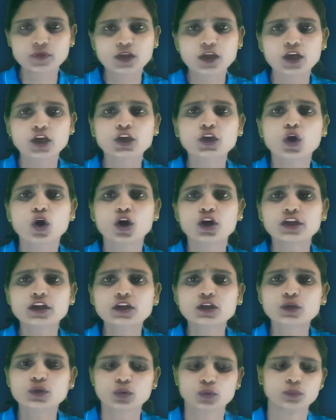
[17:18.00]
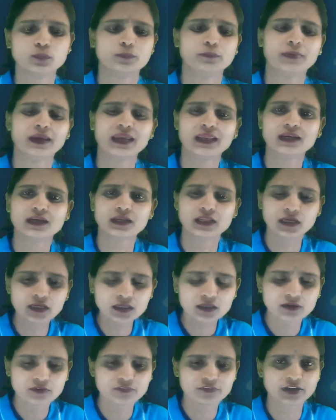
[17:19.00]
in order to,
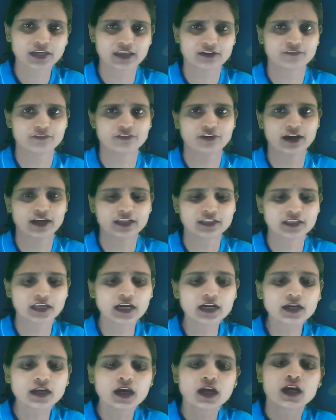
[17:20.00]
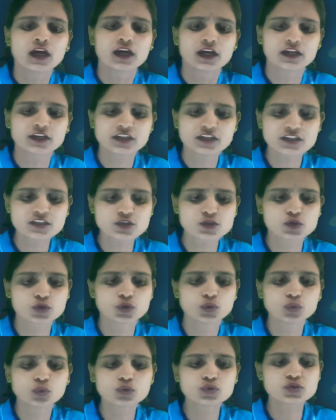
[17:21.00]
mainly we can find that it is
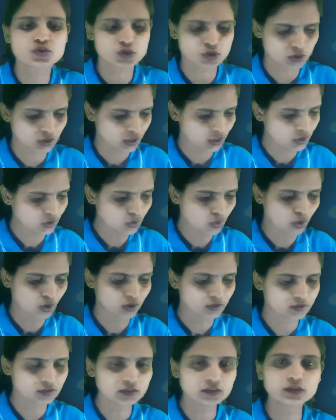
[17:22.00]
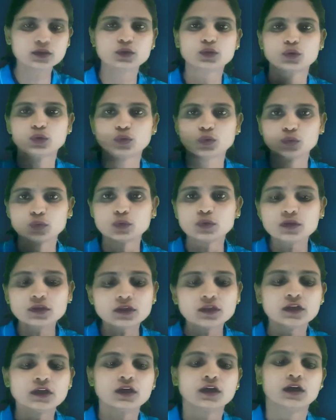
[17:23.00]
used in order
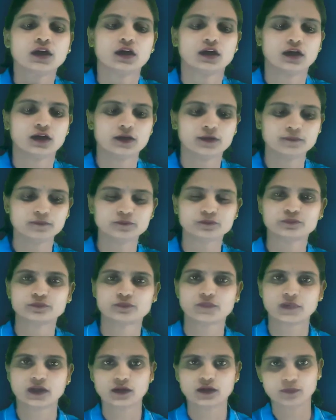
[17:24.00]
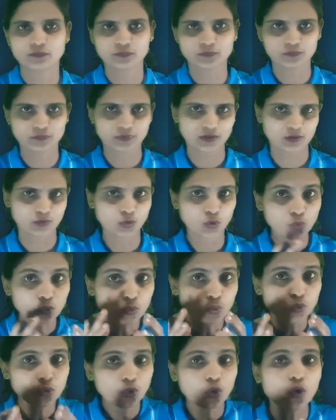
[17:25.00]
to
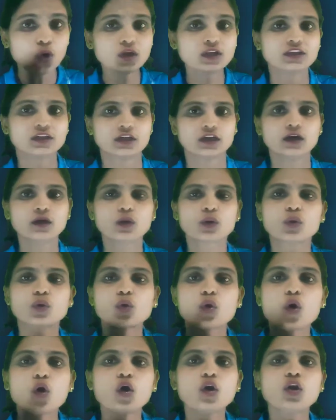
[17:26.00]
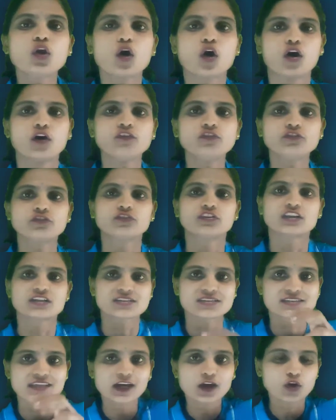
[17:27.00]
know the role of the
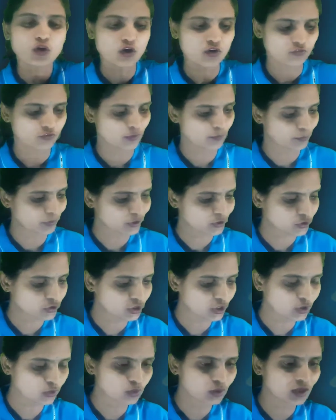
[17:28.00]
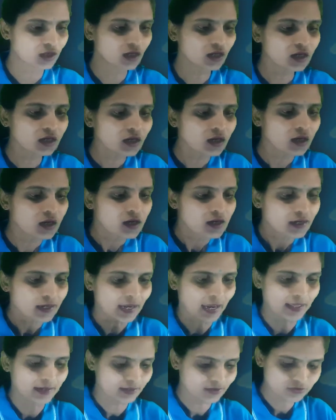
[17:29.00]
sec of a particular
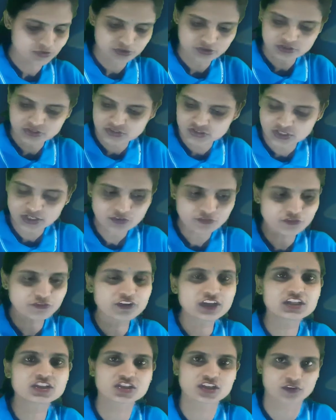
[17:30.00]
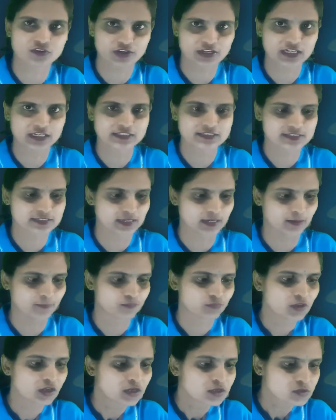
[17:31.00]
characteristic feature, we can say.
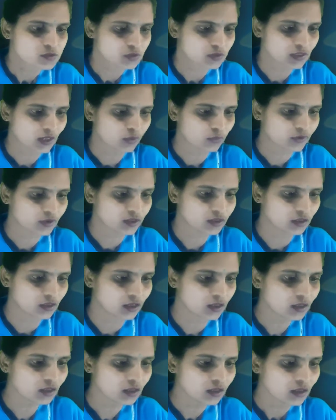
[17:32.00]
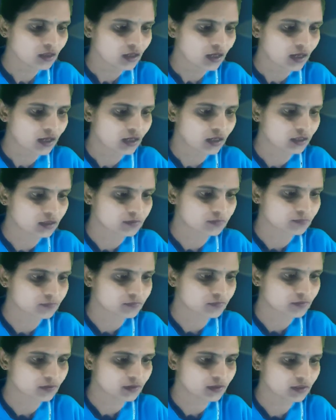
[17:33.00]
So now
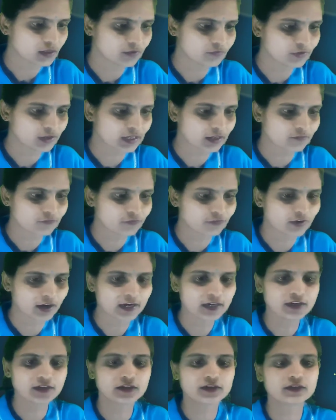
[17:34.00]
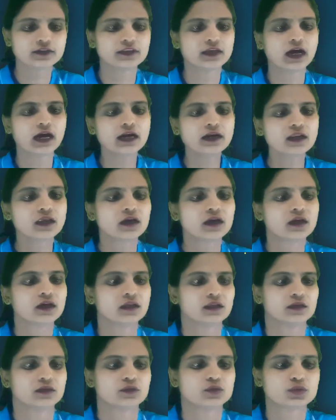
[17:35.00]
here we can find it that
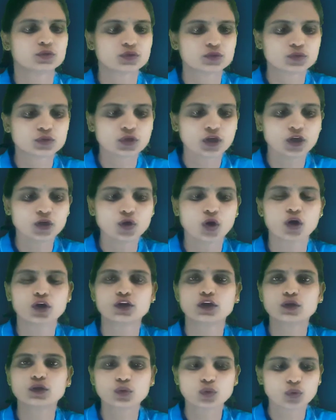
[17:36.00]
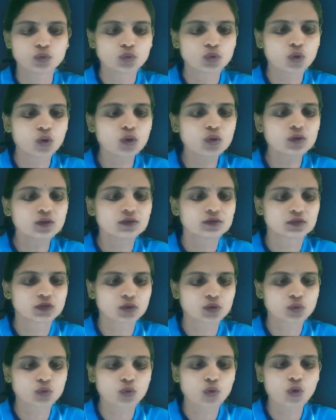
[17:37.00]
in order to know
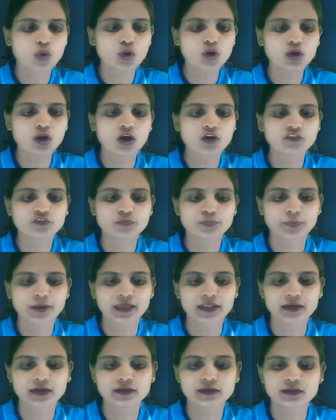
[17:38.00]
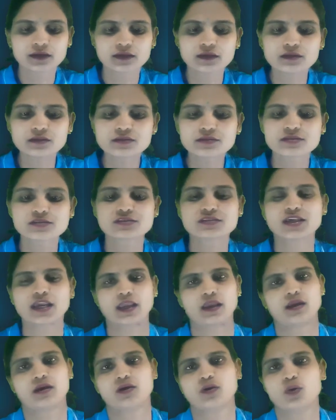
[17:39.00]
the role of parental
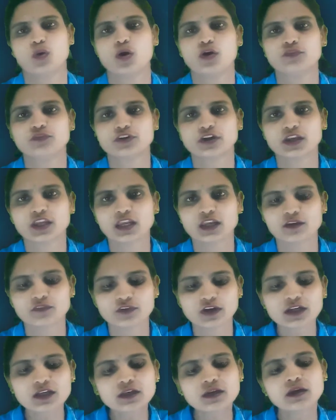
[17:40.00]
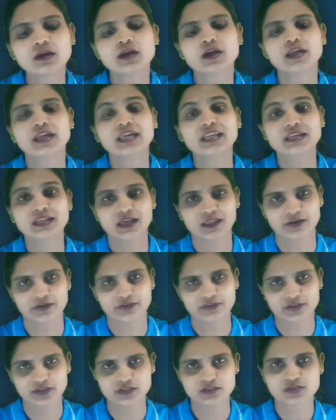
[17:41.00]
sec of a given
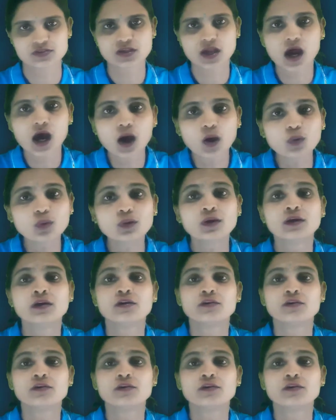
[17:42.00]
inheritance, how